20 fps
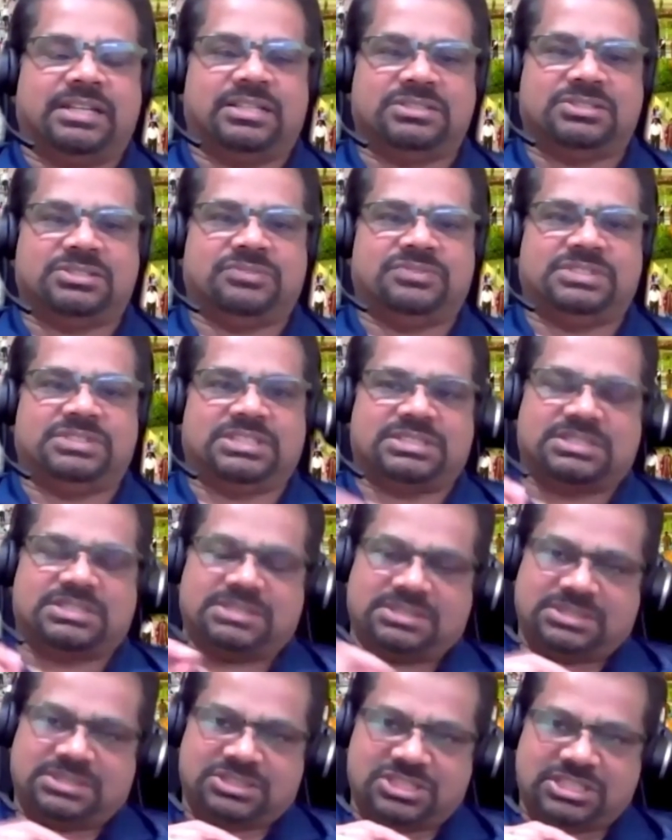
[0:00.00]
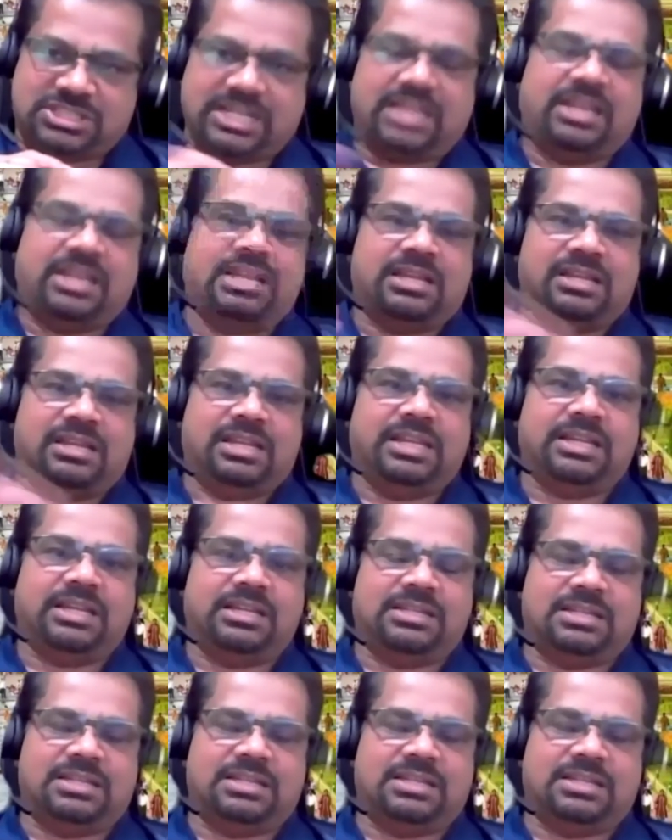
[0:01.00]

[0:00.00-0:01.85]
Instead of just sharing a link,